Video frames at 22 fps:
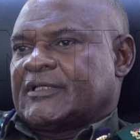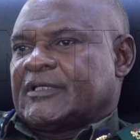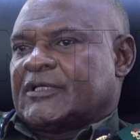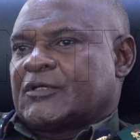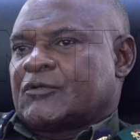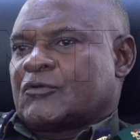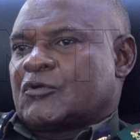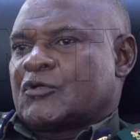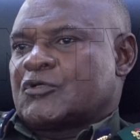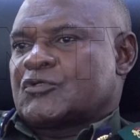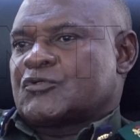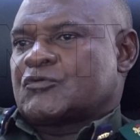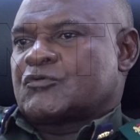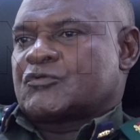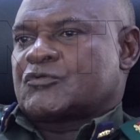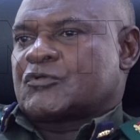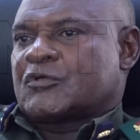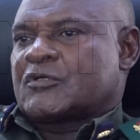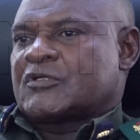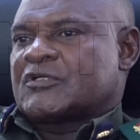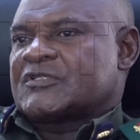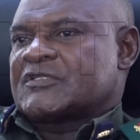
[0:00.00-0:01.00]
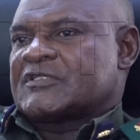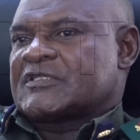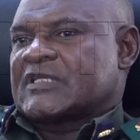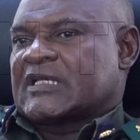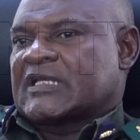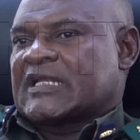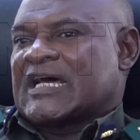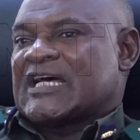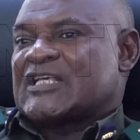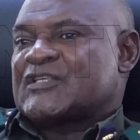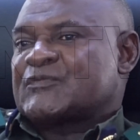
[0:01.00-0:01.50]
ecological tourism is
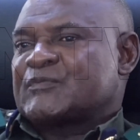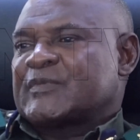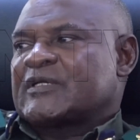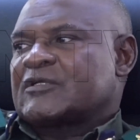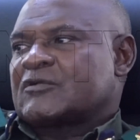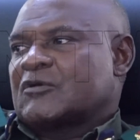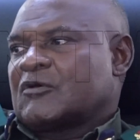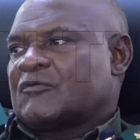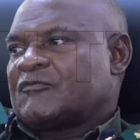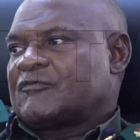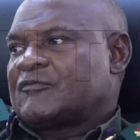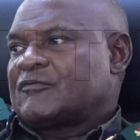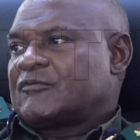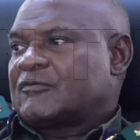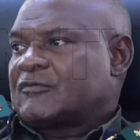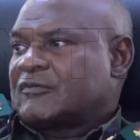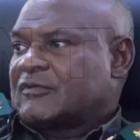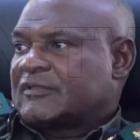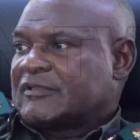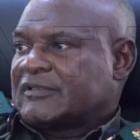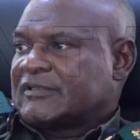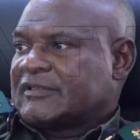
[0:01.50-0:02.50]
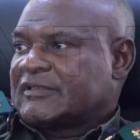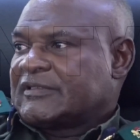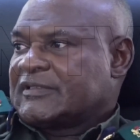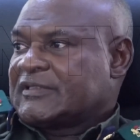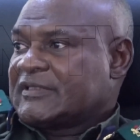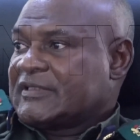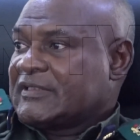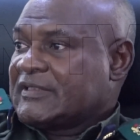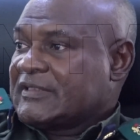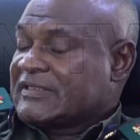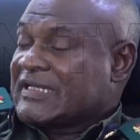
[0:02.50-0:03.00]
an aspect of,
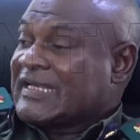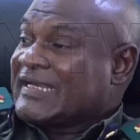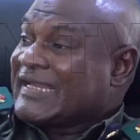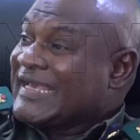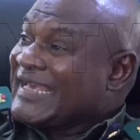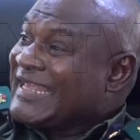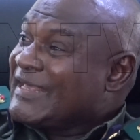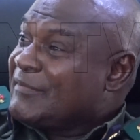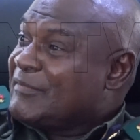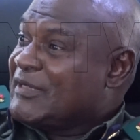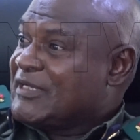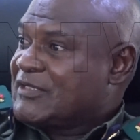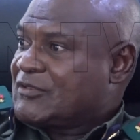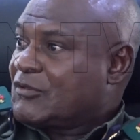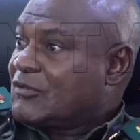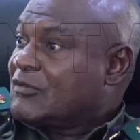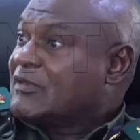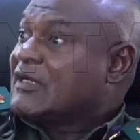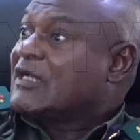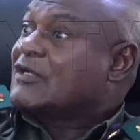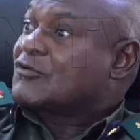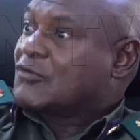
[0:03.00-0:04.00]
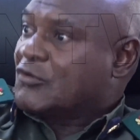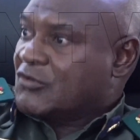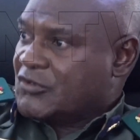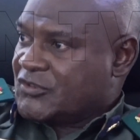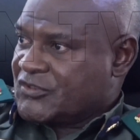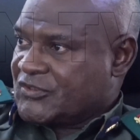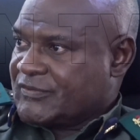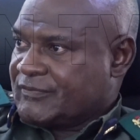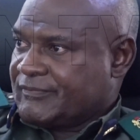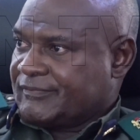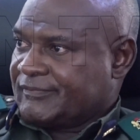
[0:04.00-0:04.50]
it's an element under
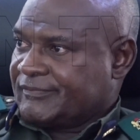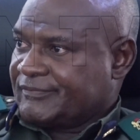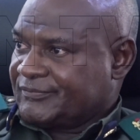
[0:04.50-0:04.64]
tourism.